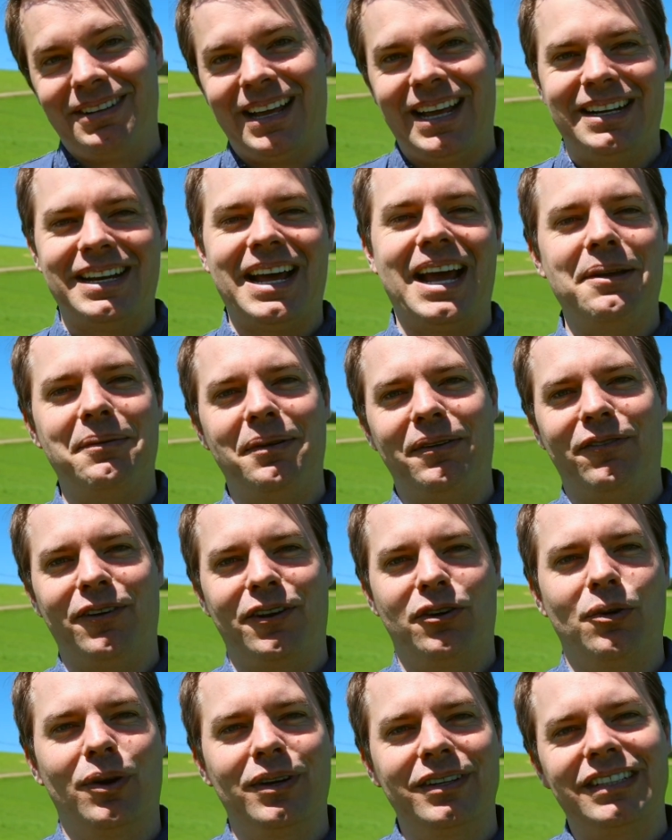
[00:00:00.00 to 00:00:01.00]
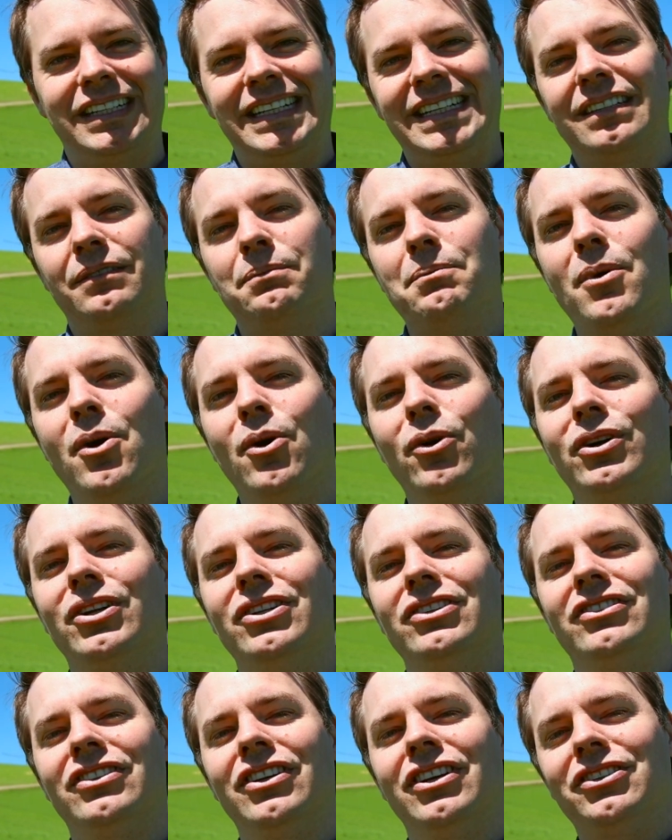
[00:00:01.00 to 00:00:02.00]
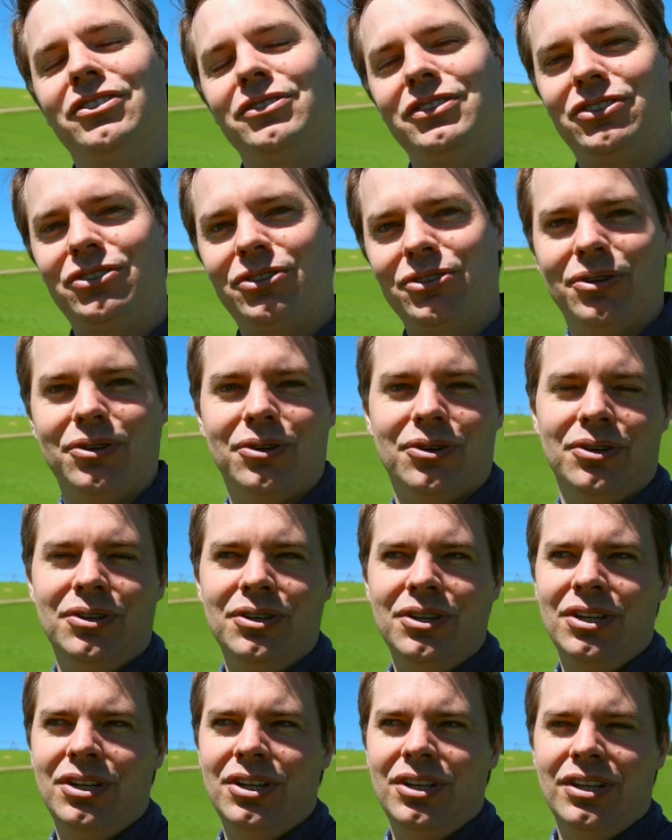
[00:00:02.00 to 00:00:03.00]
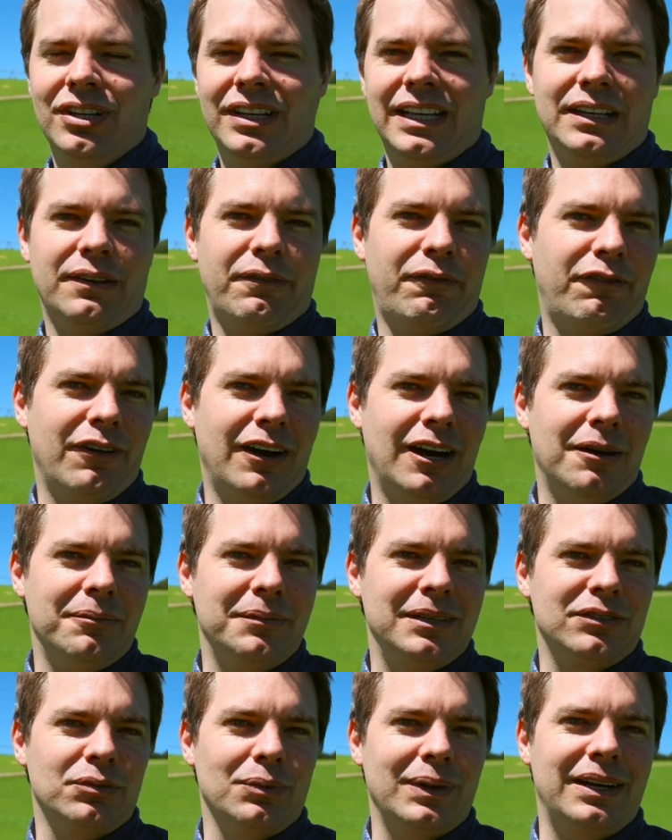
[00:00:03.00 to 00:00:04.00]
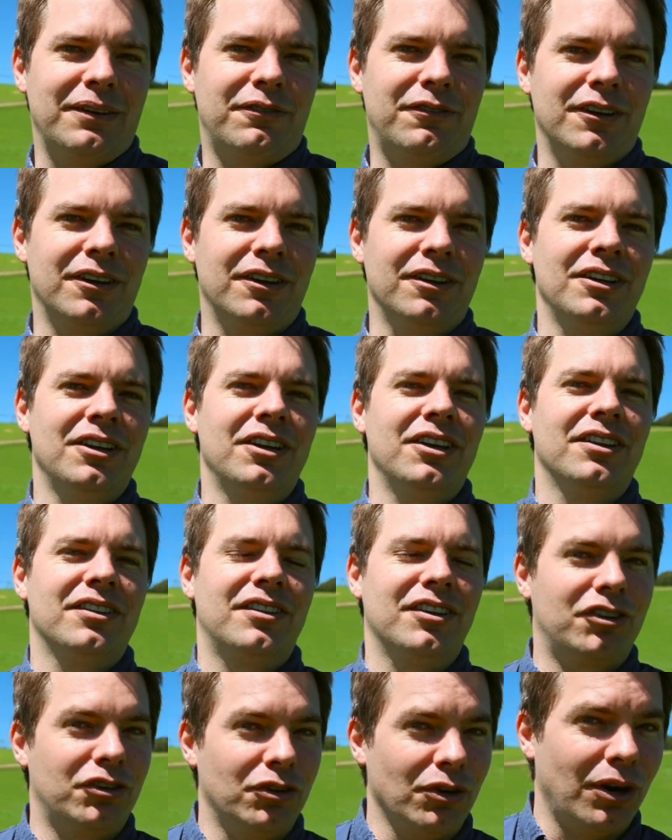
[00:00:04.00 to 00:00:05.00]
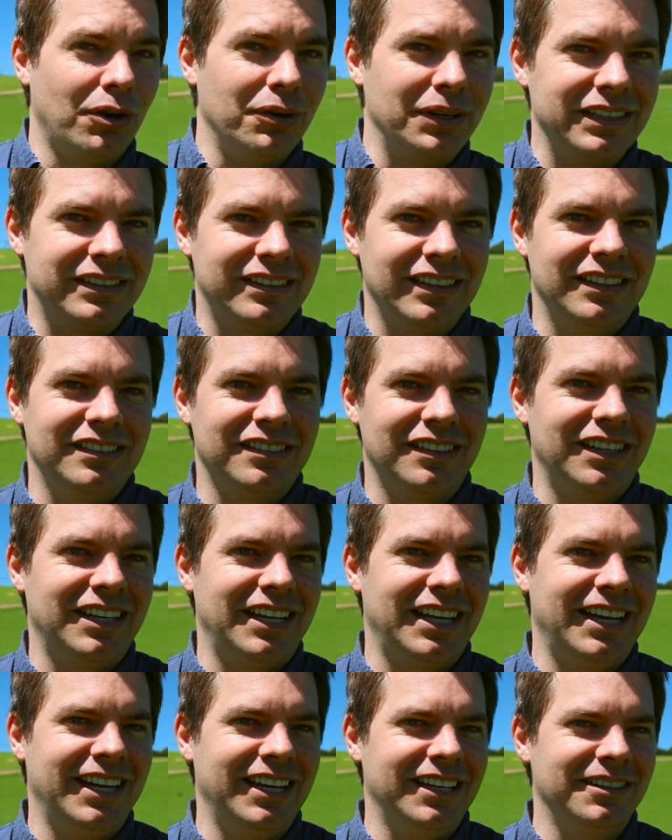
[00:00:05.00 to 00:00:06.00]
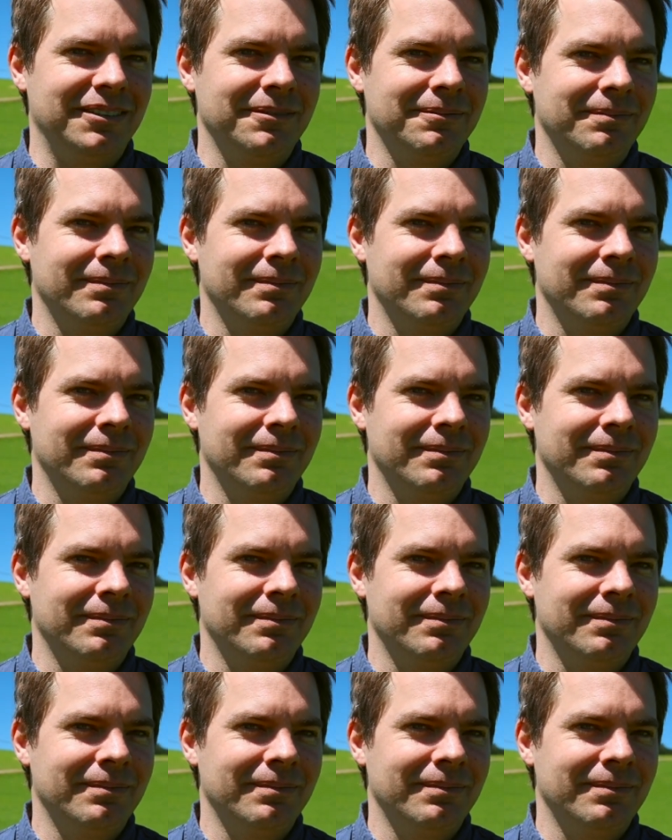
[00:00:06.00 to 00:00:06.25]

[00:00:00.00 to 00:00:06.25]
and aiming for quantity is more concerned to ensure that your farm is ready for the growing season ahead.